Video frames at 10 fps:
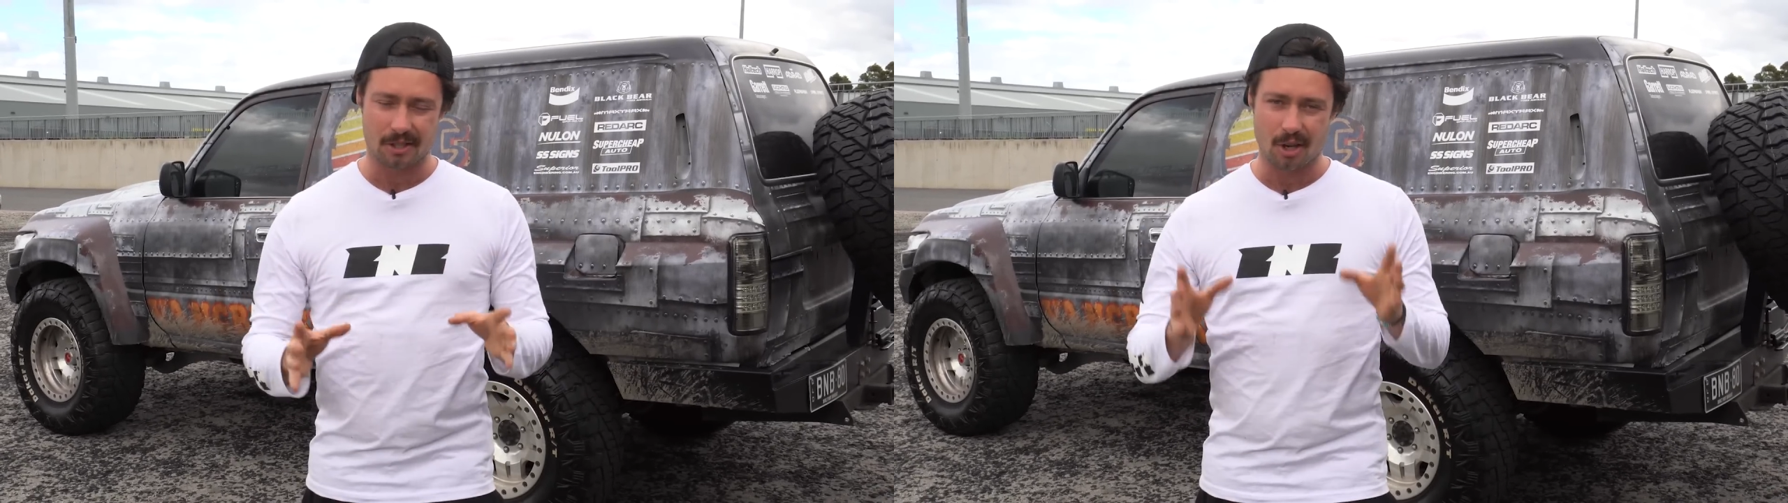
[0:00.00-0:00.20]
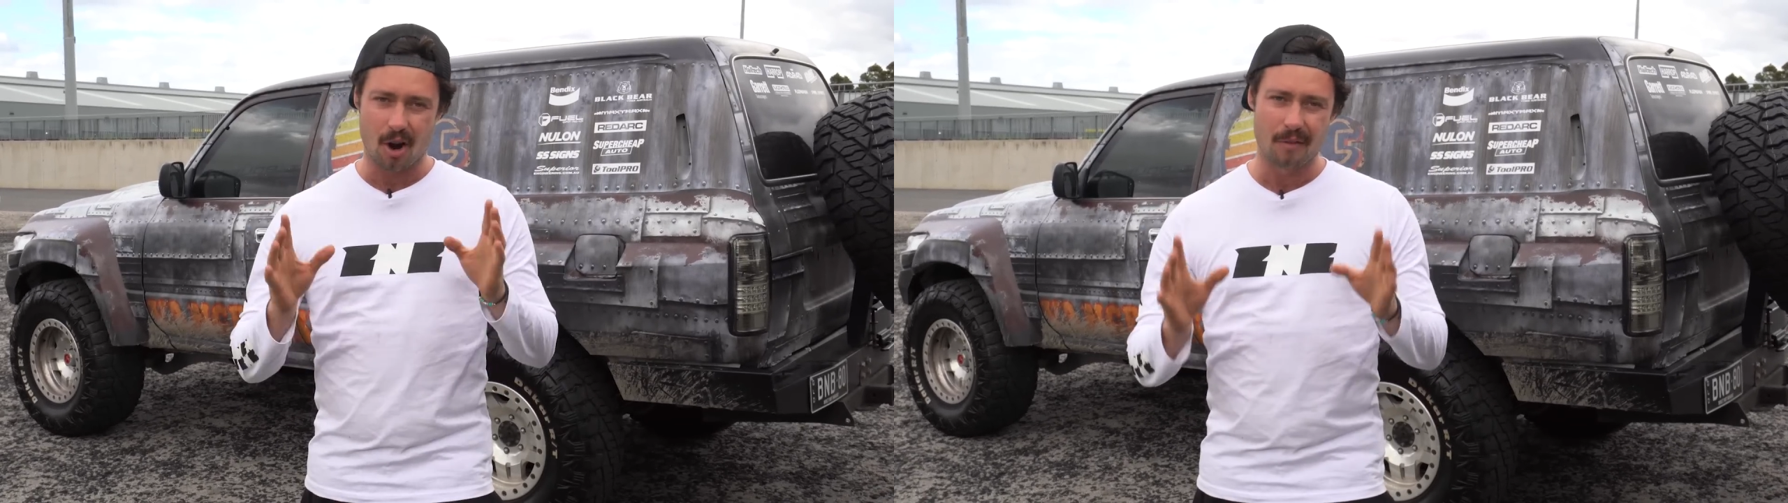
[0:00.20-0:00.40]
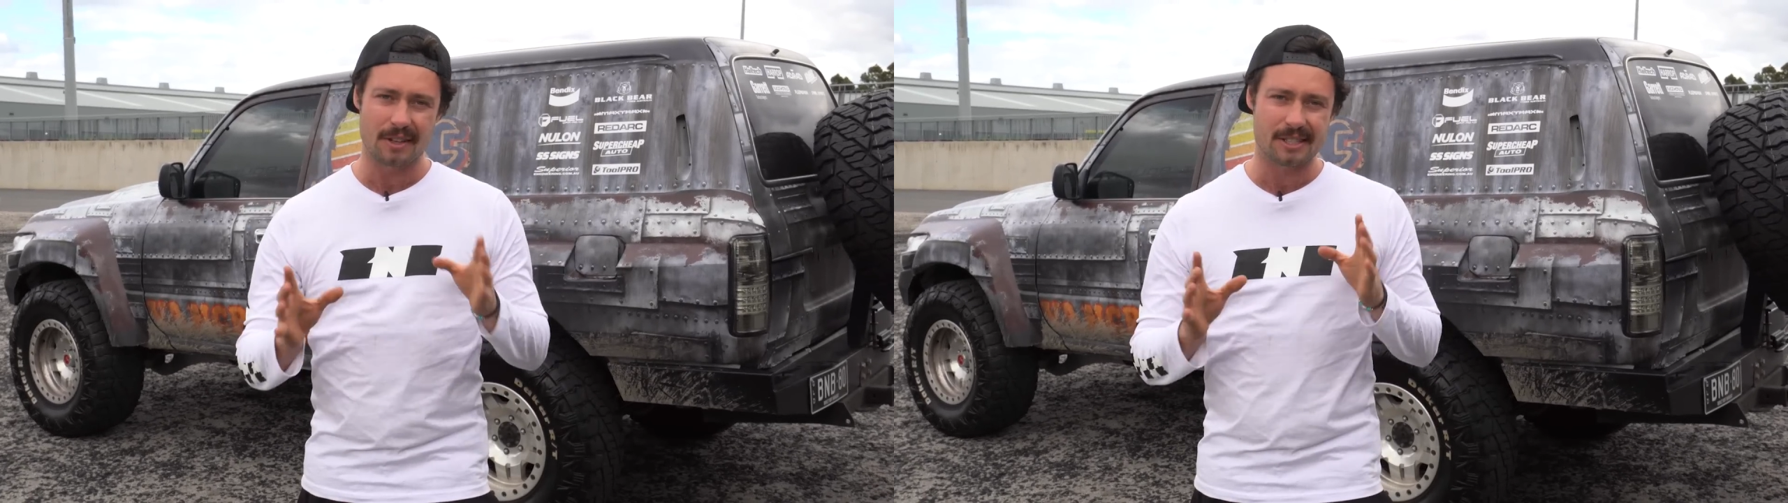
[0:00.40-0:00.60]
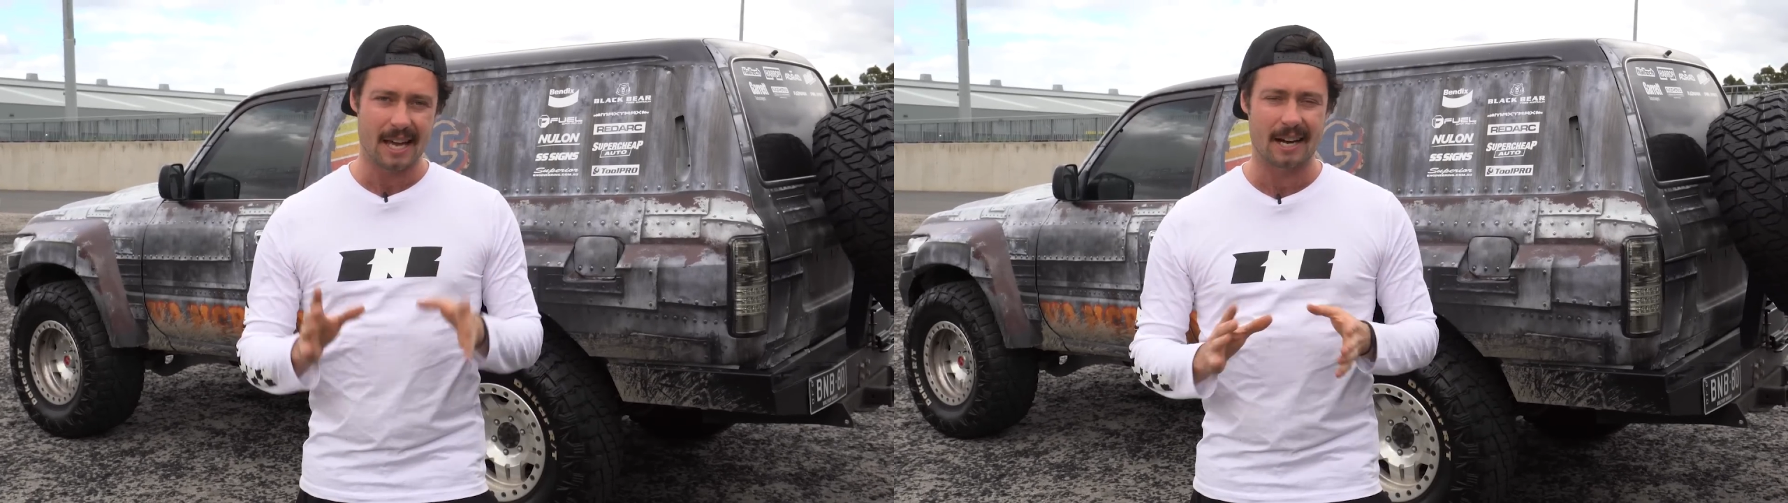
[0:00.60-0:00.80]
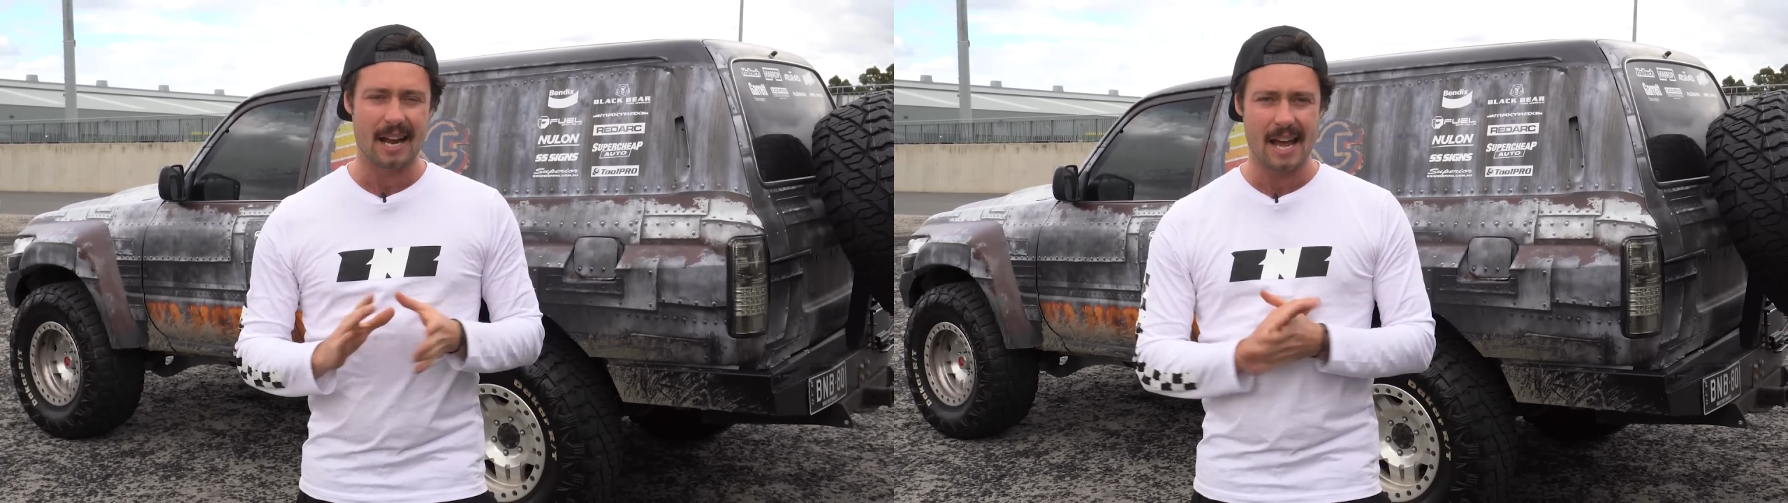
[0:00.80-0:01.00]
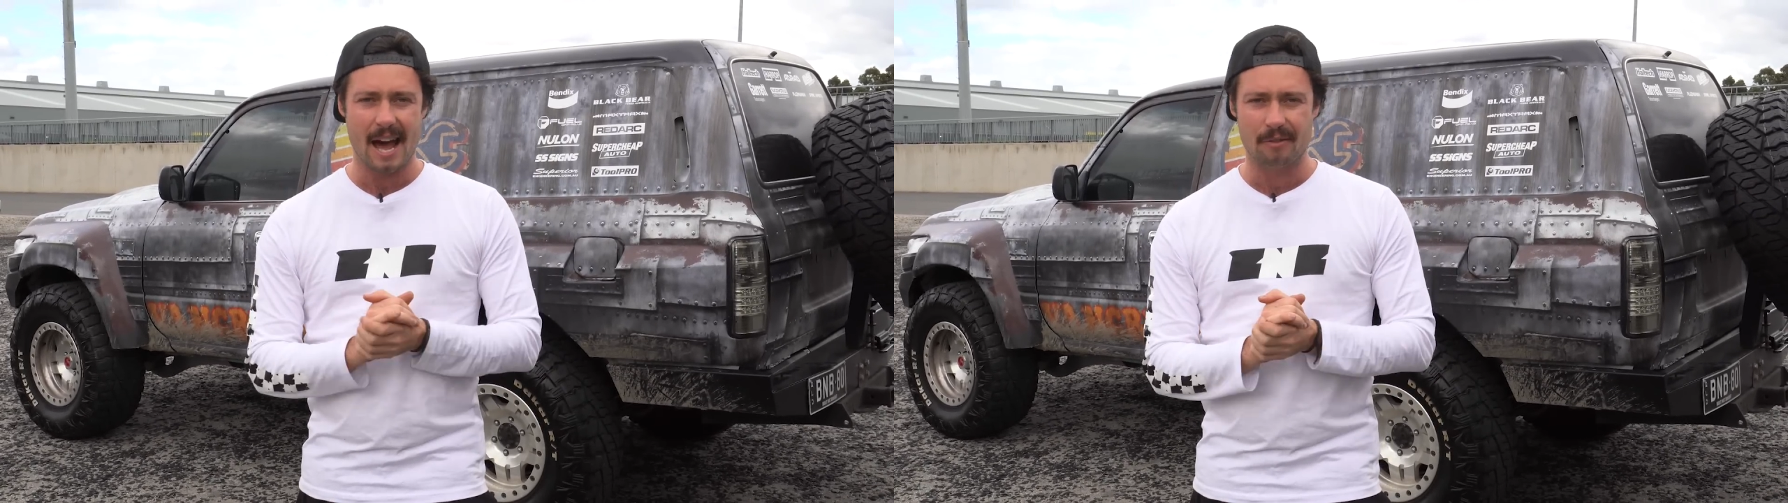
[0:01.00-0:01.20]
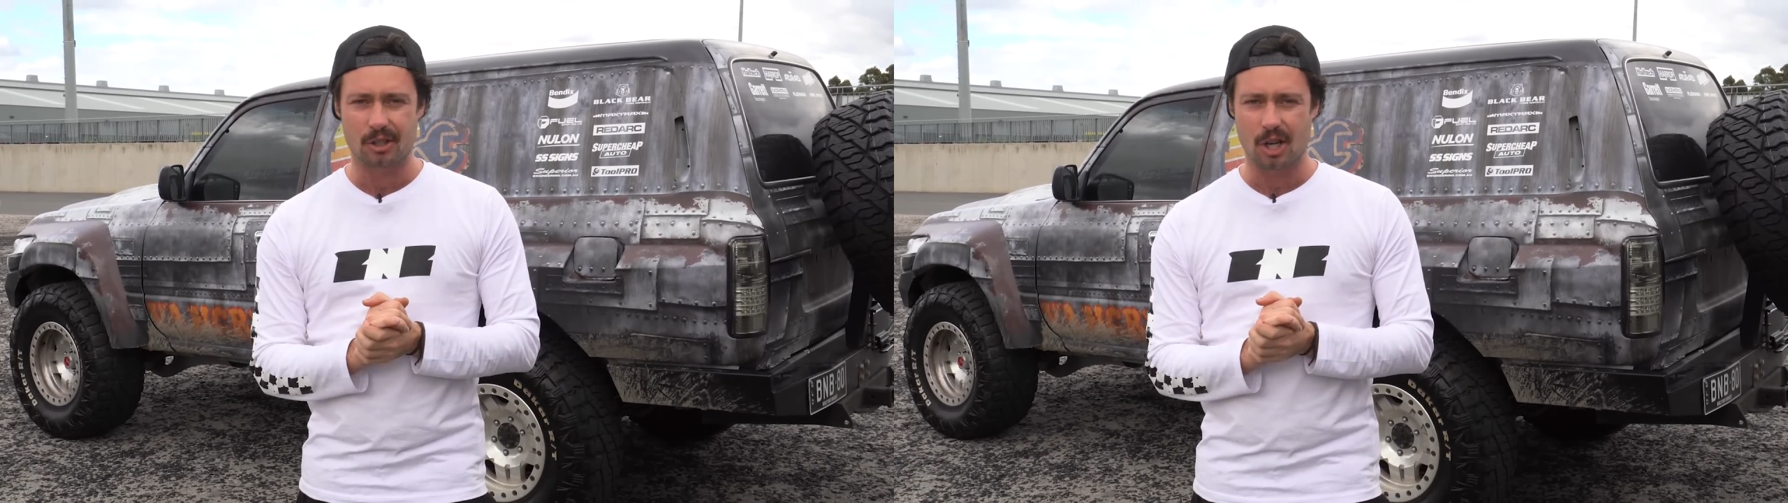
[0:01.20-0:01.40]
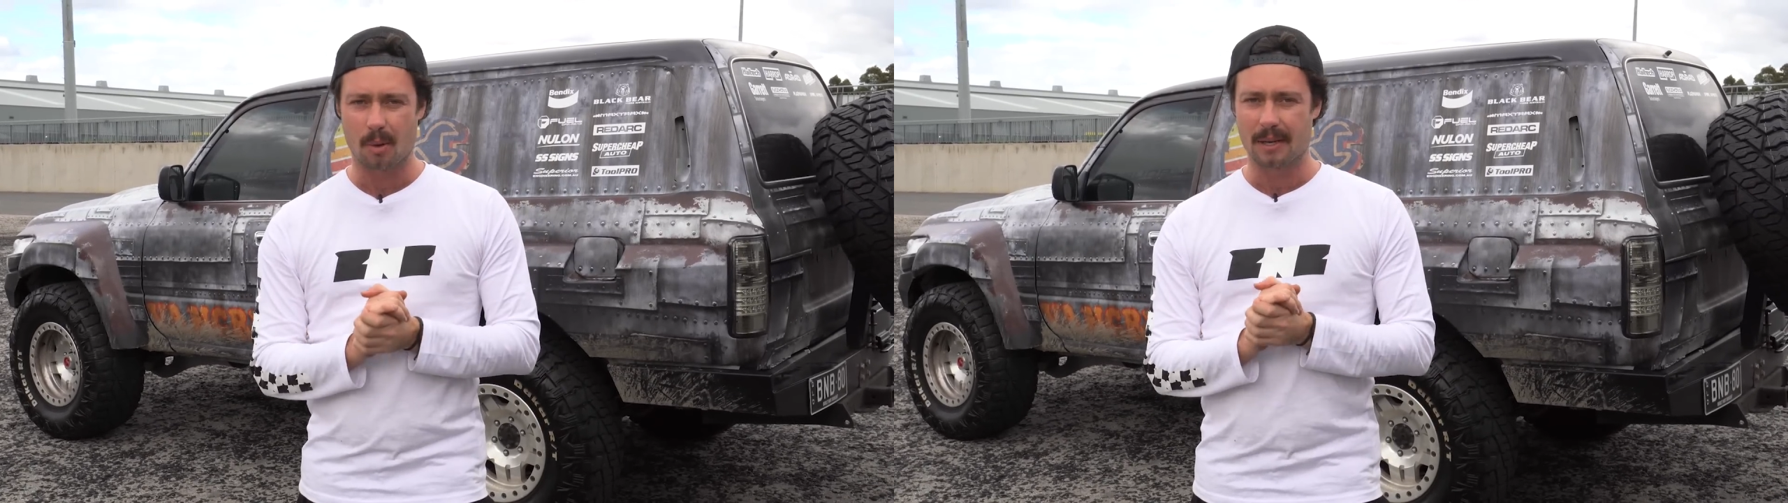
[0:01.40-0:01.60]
So on the Saturday at the show,